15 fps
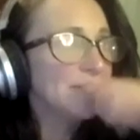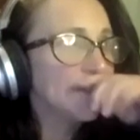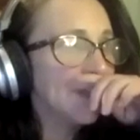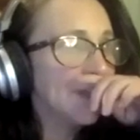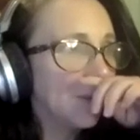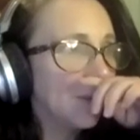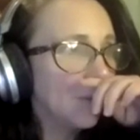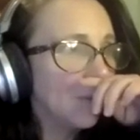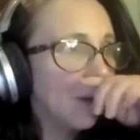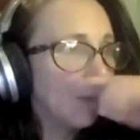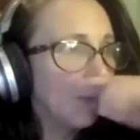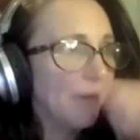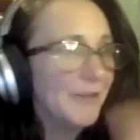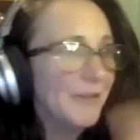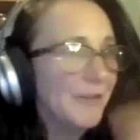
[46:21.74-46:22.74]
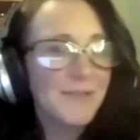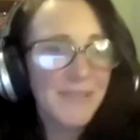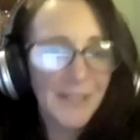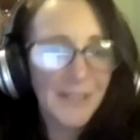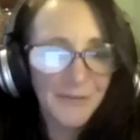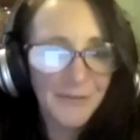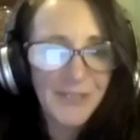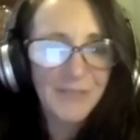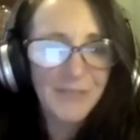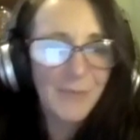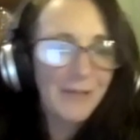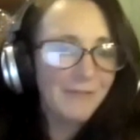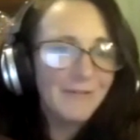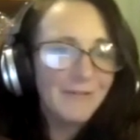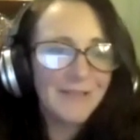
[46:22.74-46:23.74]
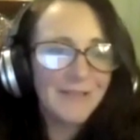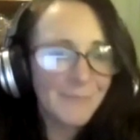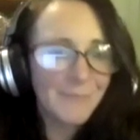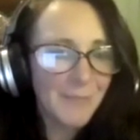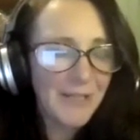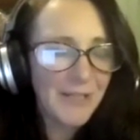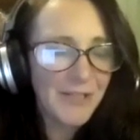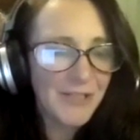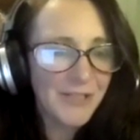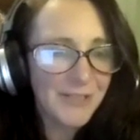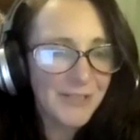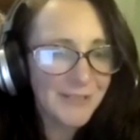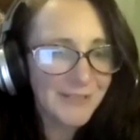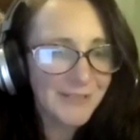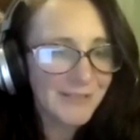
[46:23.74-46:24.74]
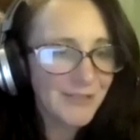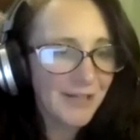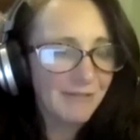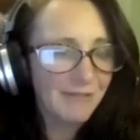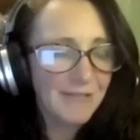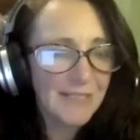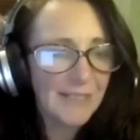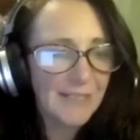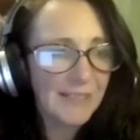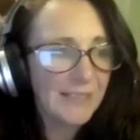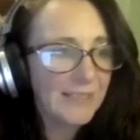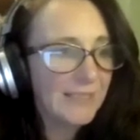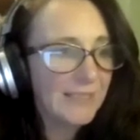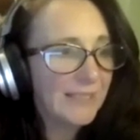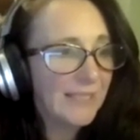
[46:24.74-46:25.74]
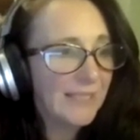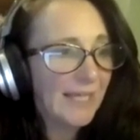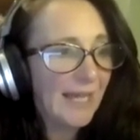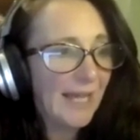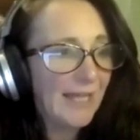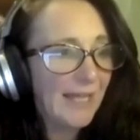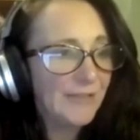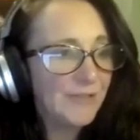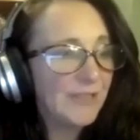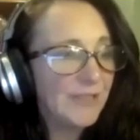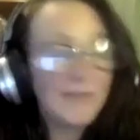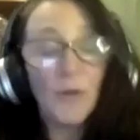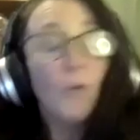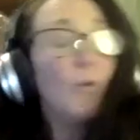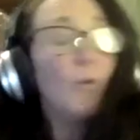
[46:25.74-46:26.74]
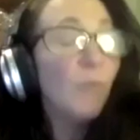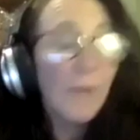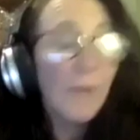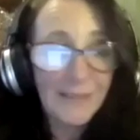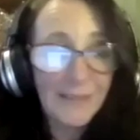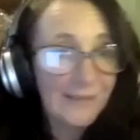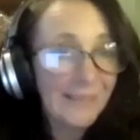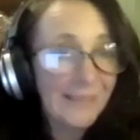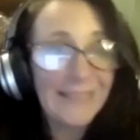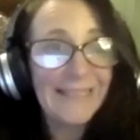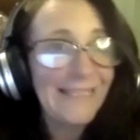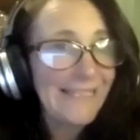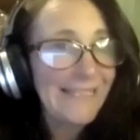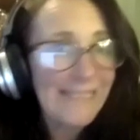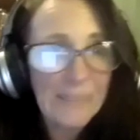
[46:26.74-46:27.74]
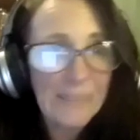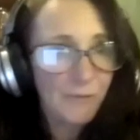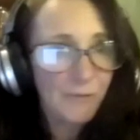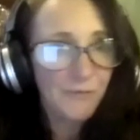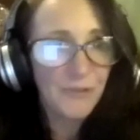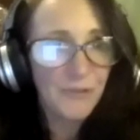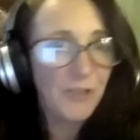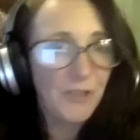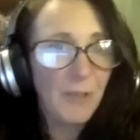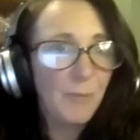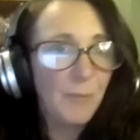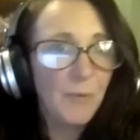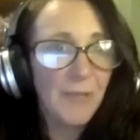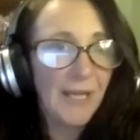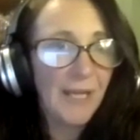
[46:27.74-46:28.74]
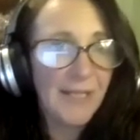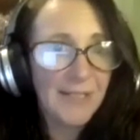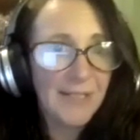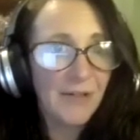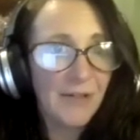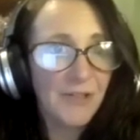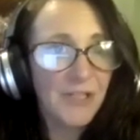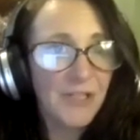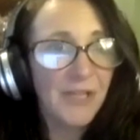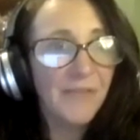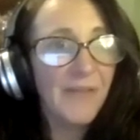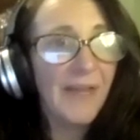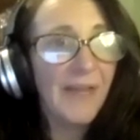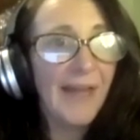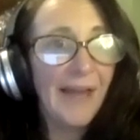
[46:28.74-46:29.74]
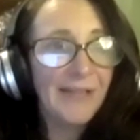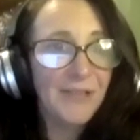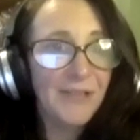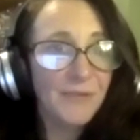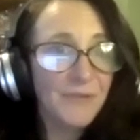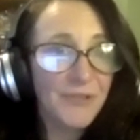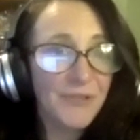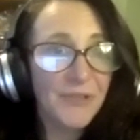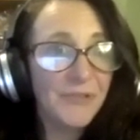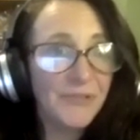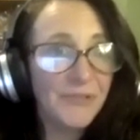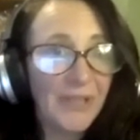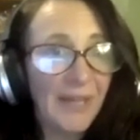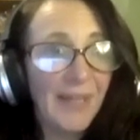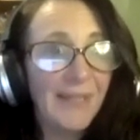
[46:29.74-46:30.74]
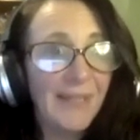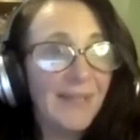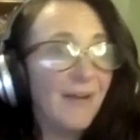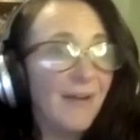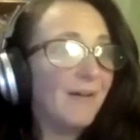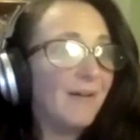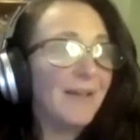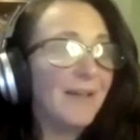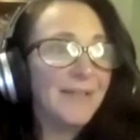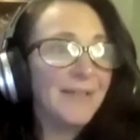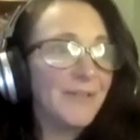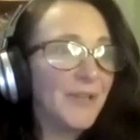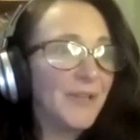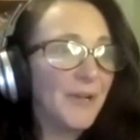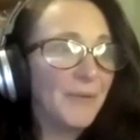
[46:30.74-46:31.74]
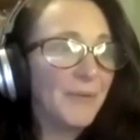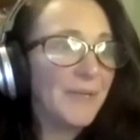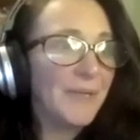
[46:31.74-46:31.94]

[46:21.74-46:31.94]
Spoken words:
you know, when I do a television appearance and mention the charity, it always at least one or two people get in touch, and they're adults who say, you know,